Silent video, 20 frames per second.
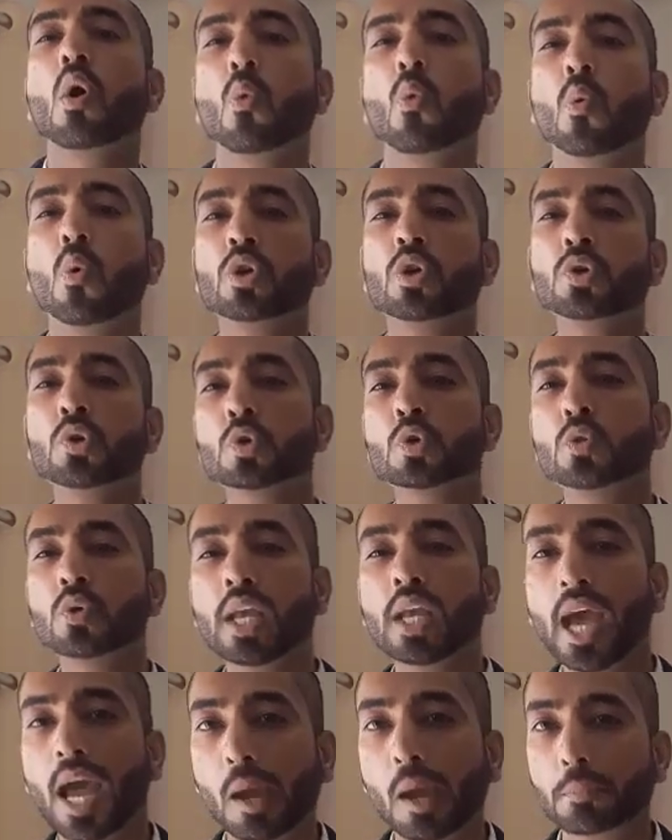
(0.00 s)
What
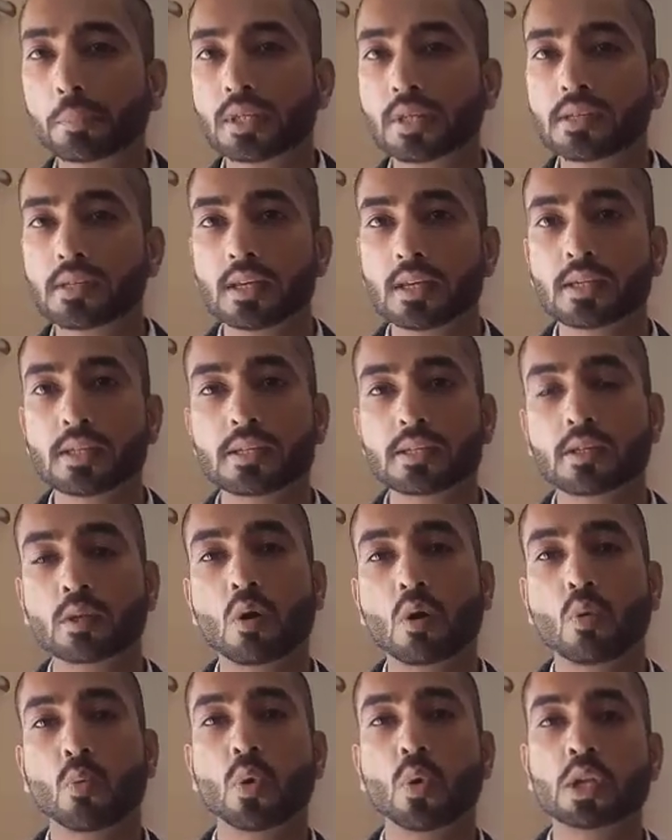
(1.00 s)
usually happens is,
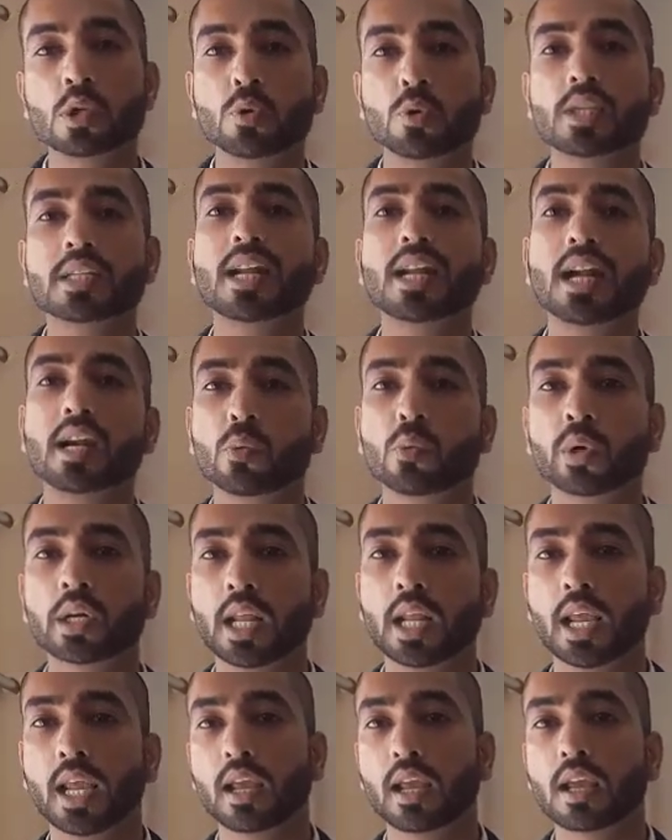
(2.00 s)
once we start our
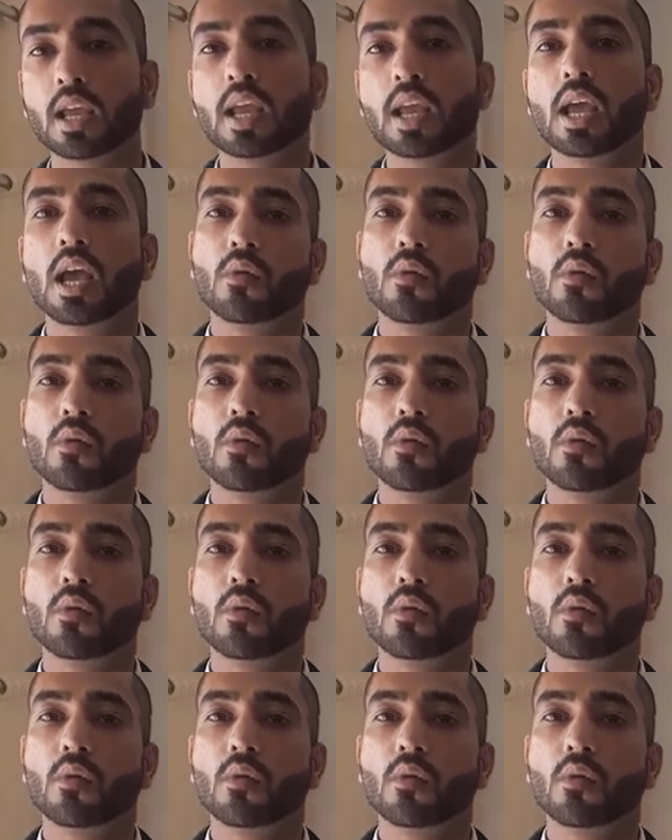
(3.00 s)
day,